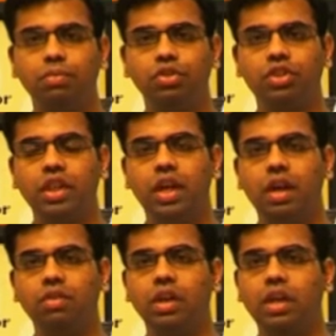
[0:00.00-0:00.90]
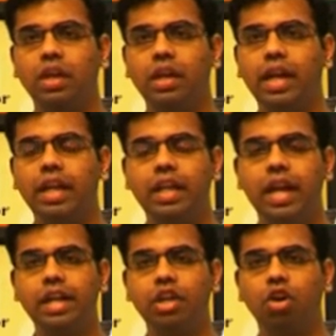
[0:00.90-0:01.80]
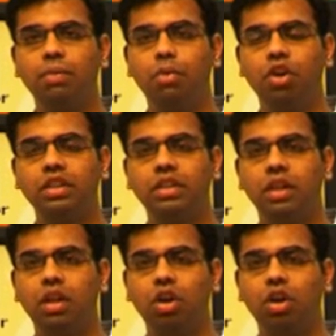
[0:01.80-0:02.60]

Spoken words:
posting around 80-90 odd points